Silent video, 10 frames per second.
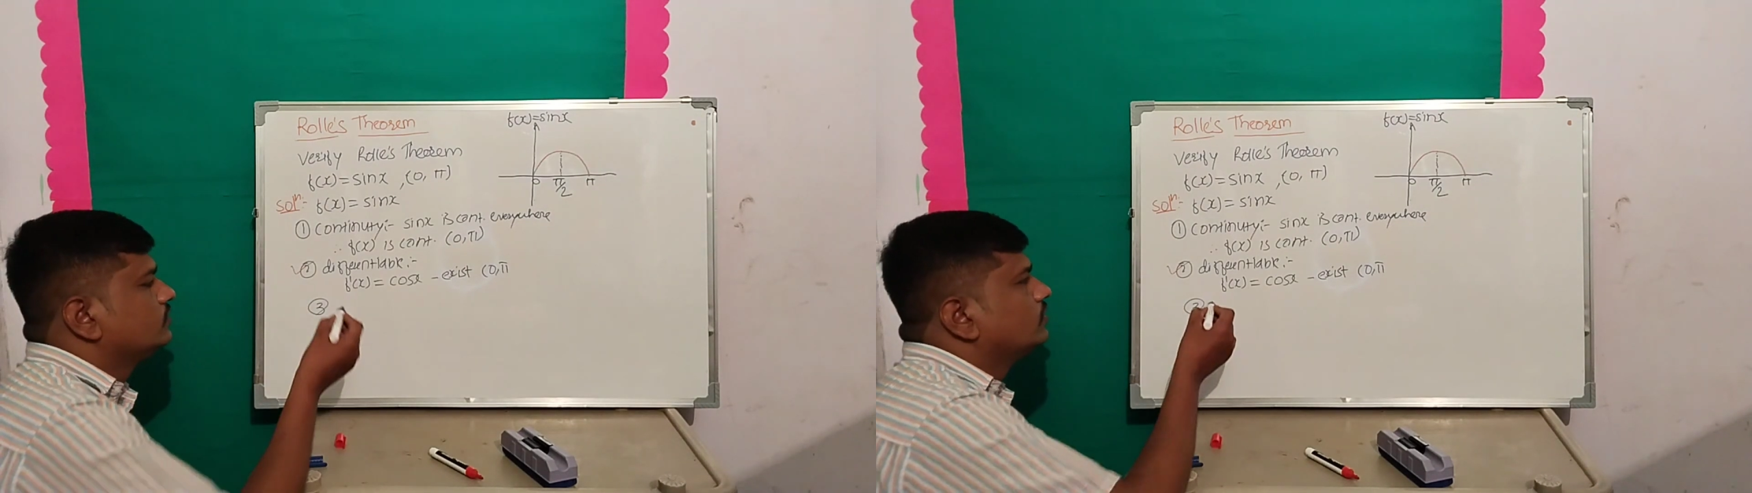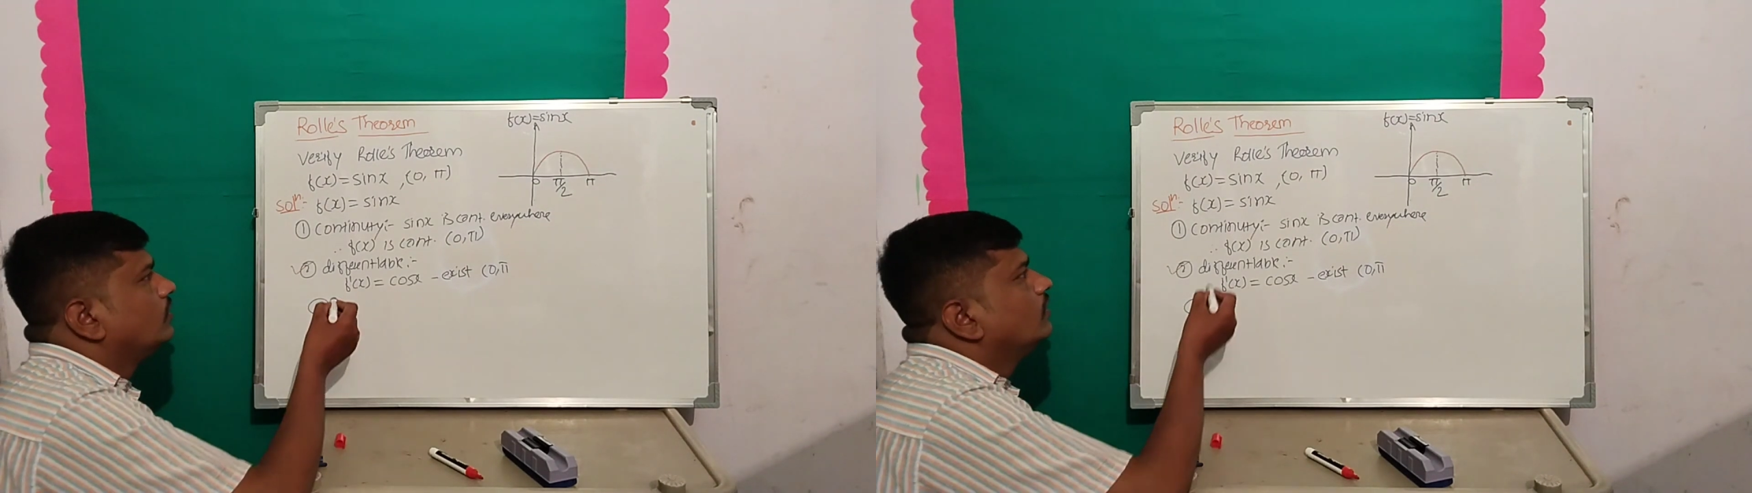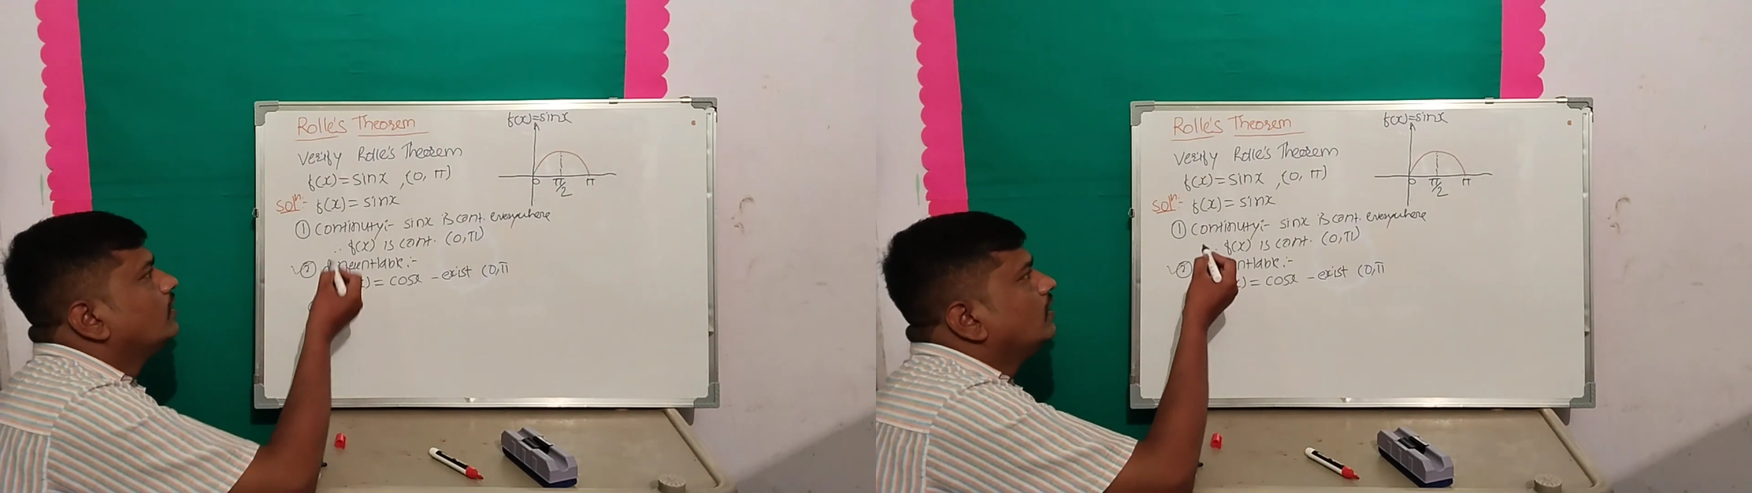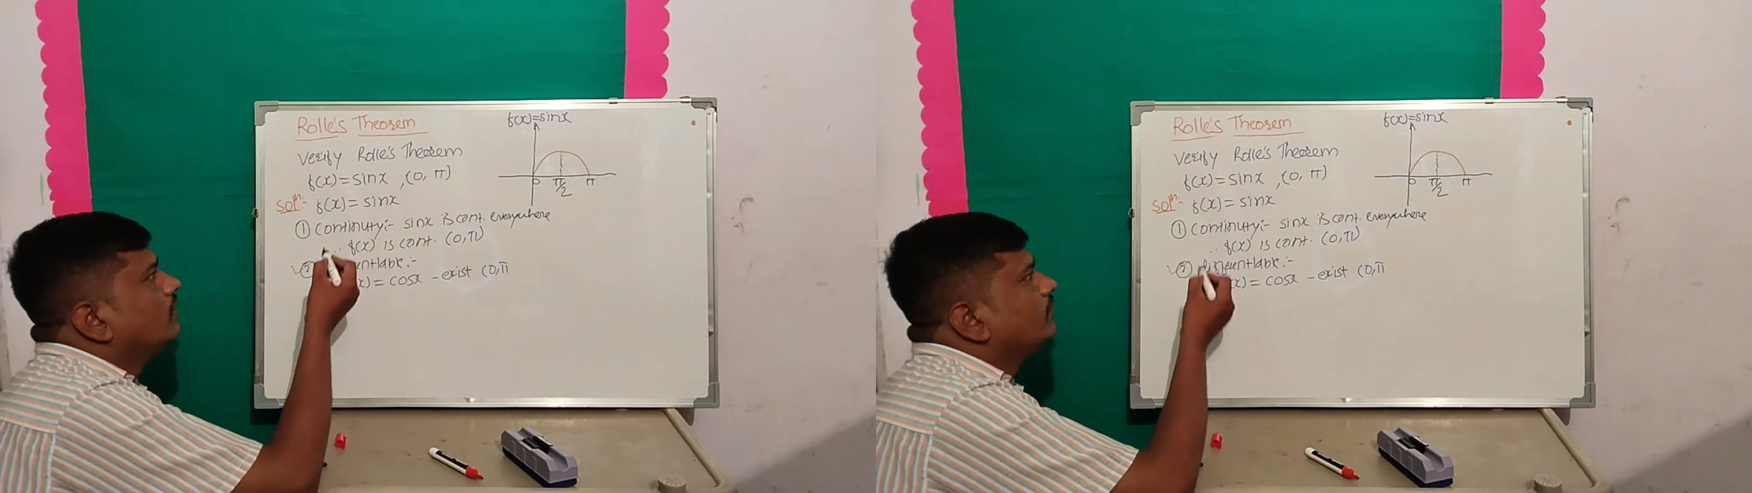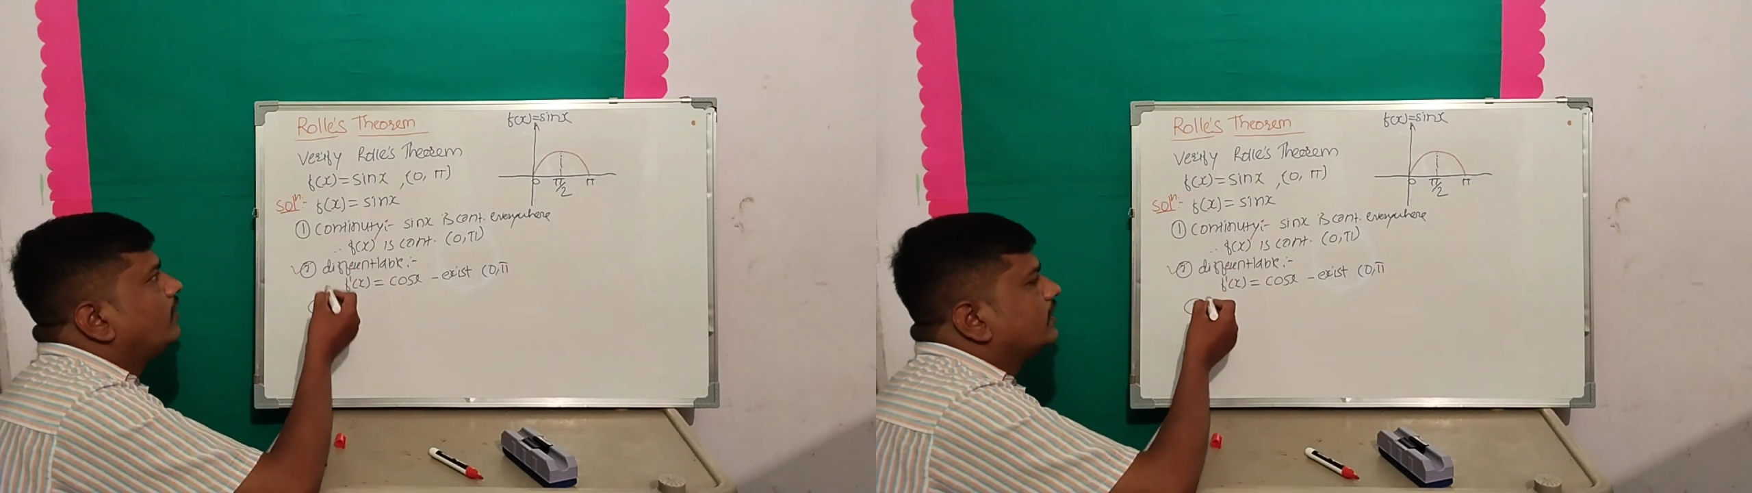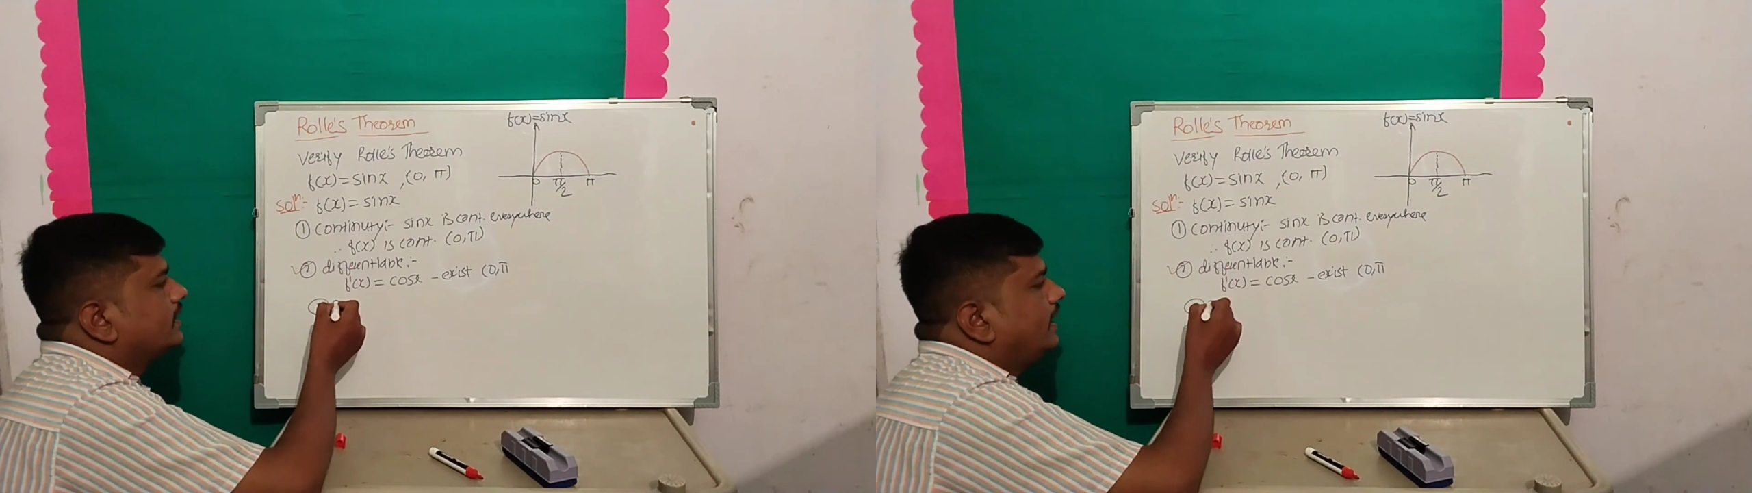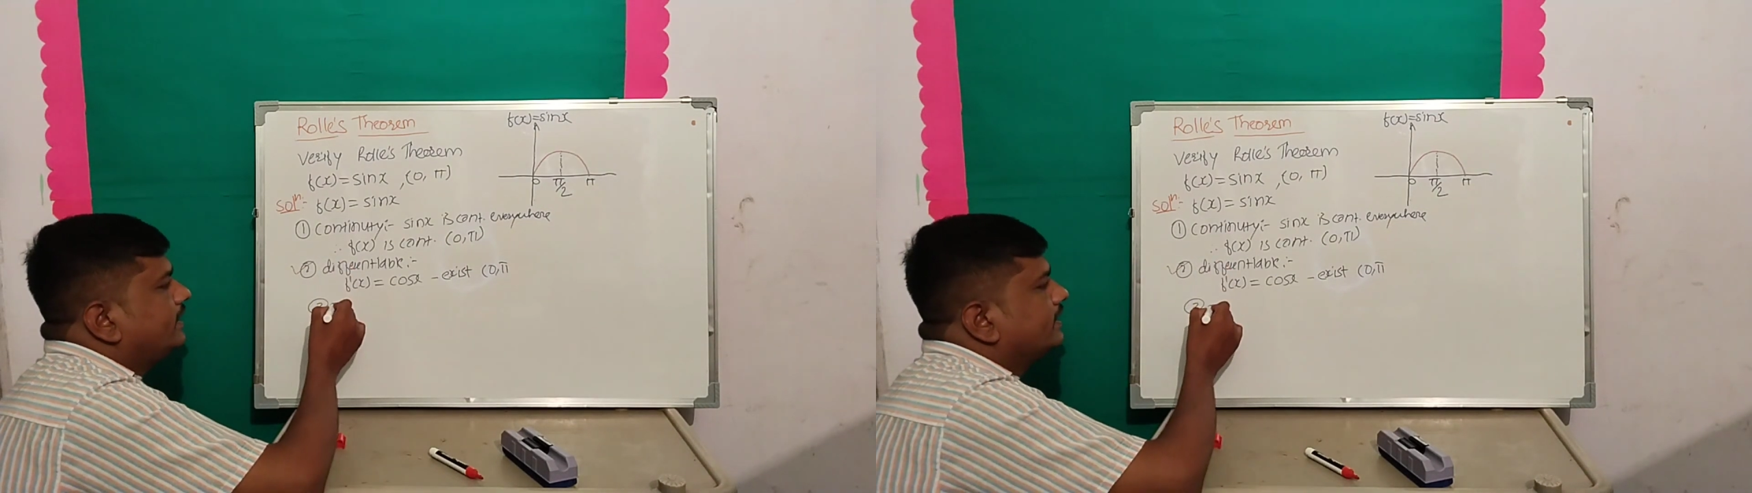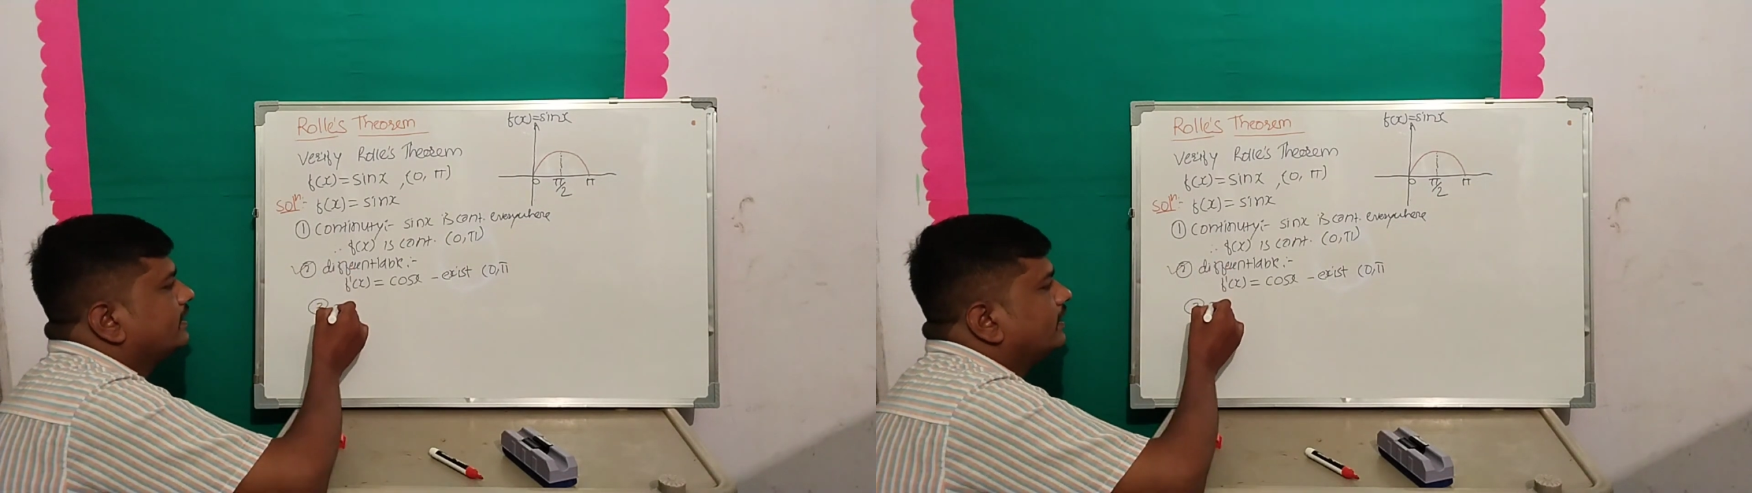So for
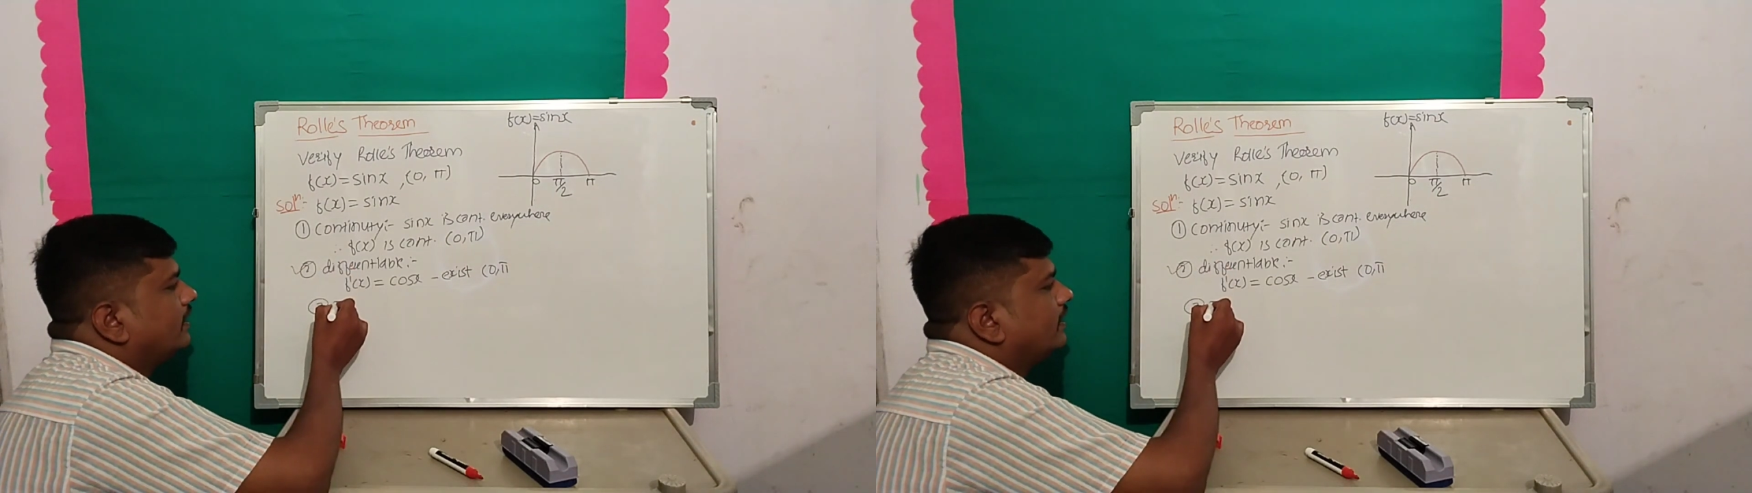that,